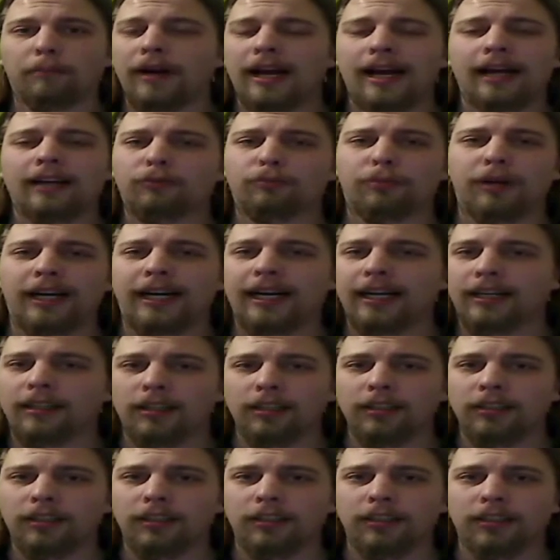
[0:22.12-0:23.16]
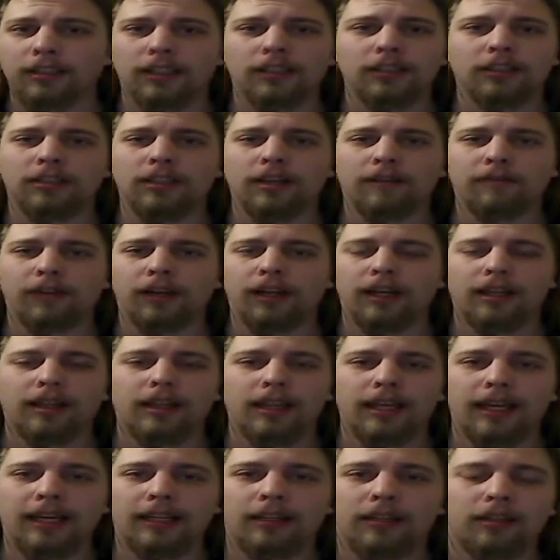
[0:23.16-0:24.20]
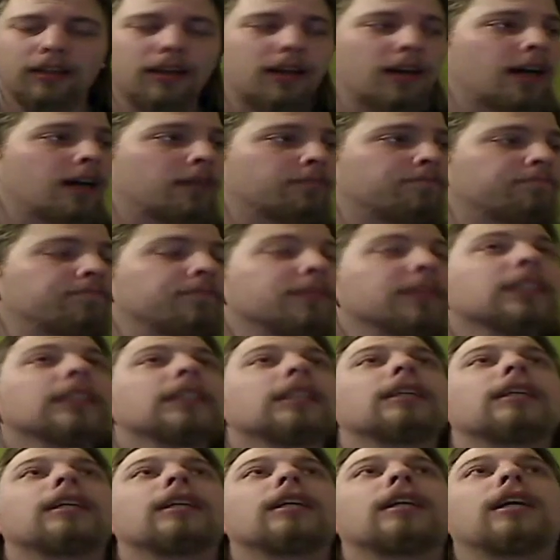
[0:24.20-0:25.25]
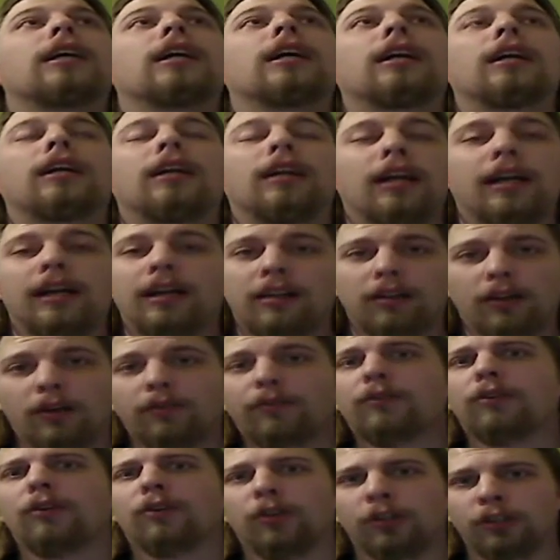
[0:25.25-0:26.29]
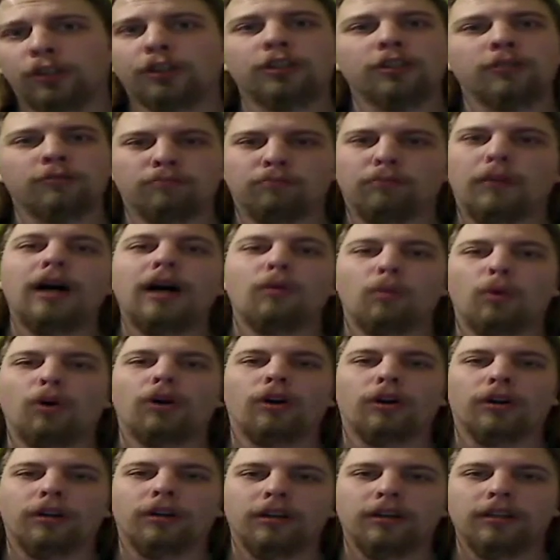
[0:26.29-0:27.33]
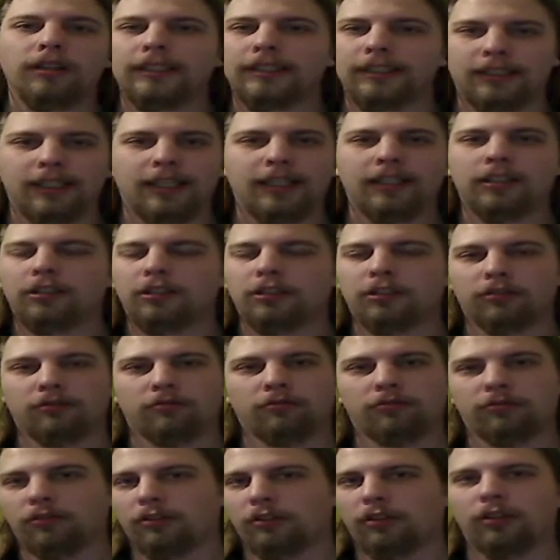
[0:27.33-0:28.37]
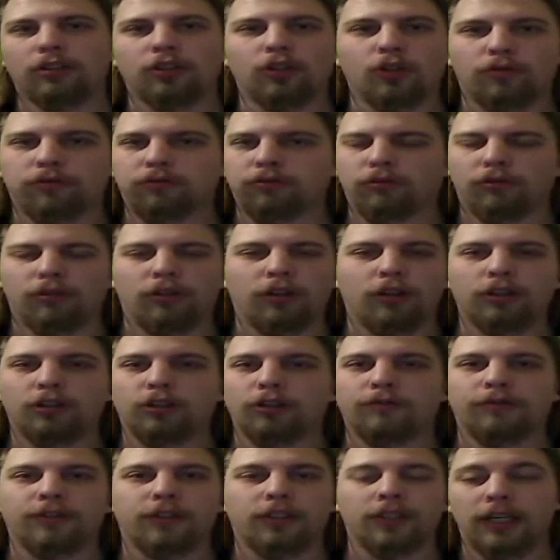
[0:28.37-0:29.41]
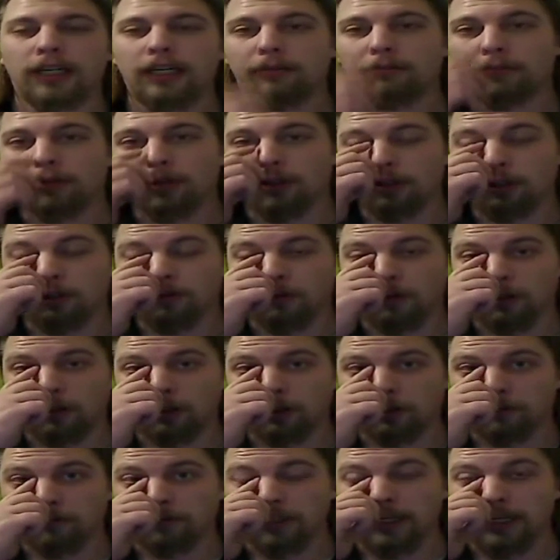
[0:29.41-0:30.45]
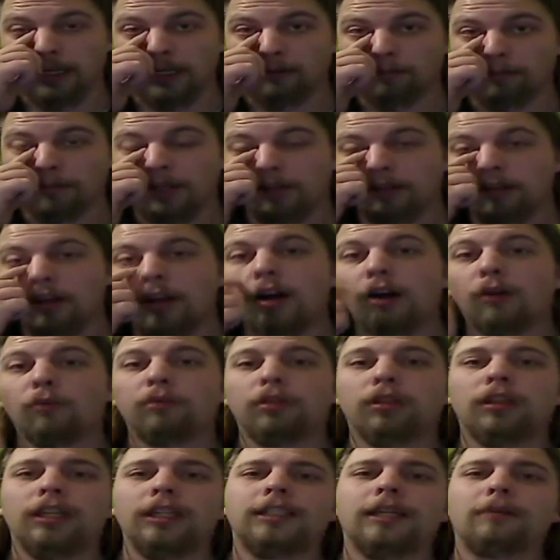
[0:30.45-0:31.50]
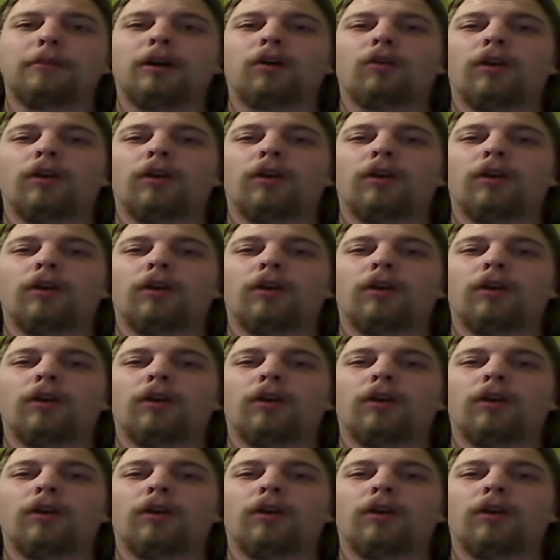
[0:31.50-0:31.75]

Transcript: a band practices and stuff like that. And of course, my work, it takes lots of time, lots of time. But this time